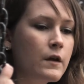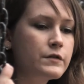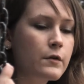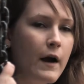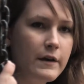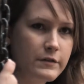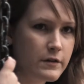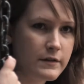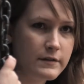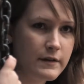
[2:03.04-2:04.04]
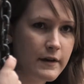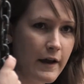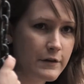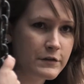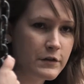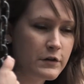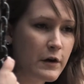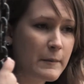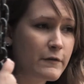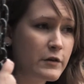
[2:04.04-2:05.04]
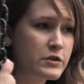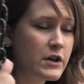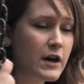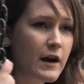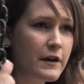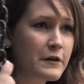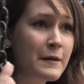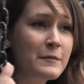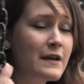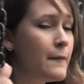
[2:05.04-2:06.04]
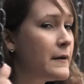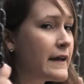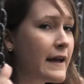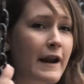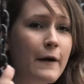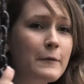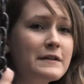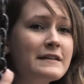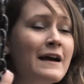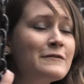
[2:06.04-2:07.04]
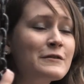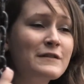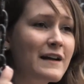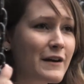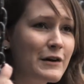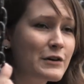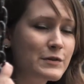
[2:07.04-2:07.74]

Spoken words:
So I started to see a counselor during my first year, and her name was Emily, and I will never forget her.